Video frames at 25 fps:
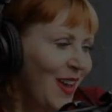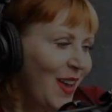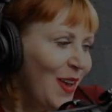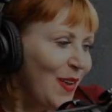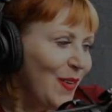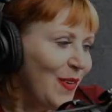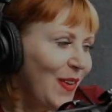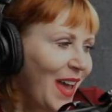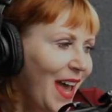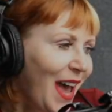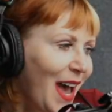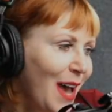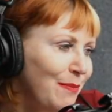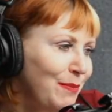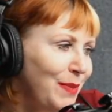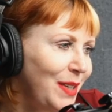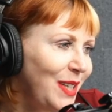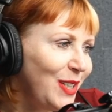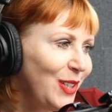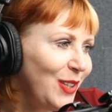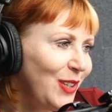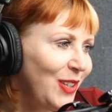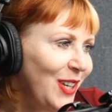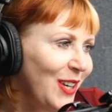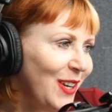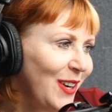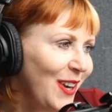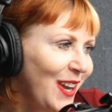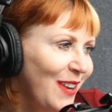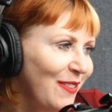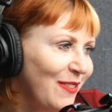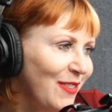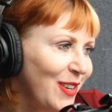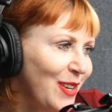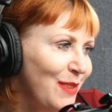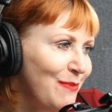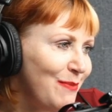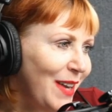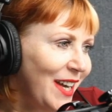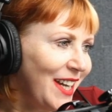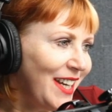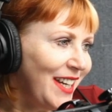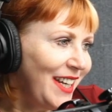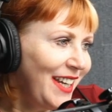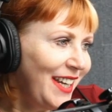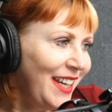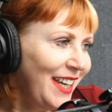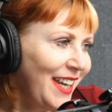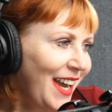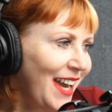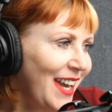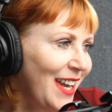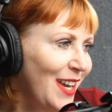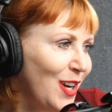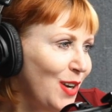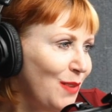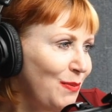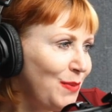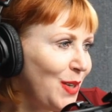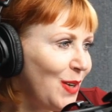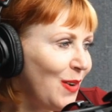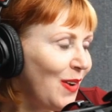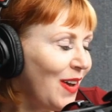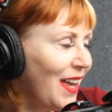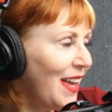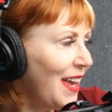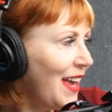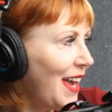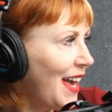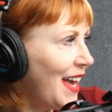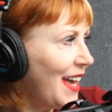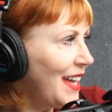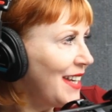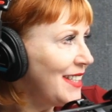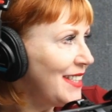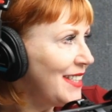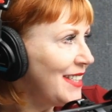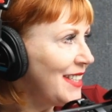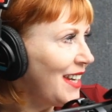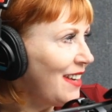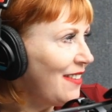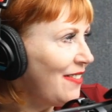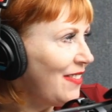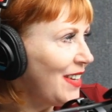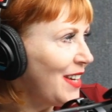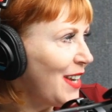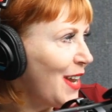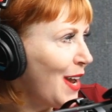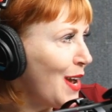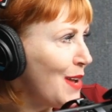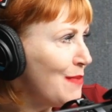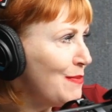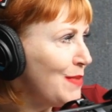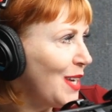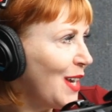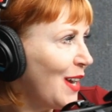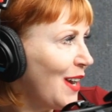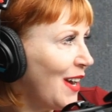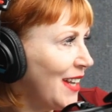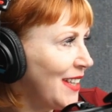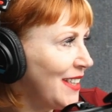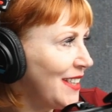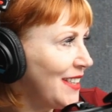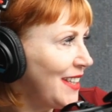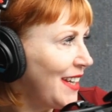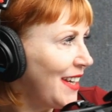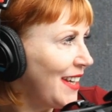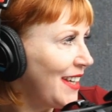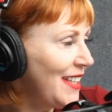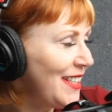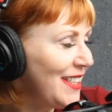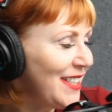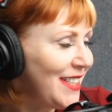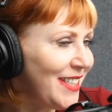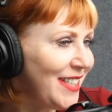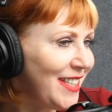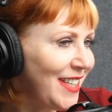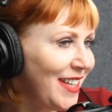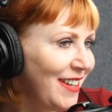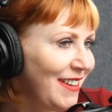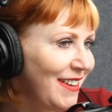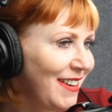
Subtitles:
Well, Happy New Year, everybody. I hope you all had safe and happy holidays.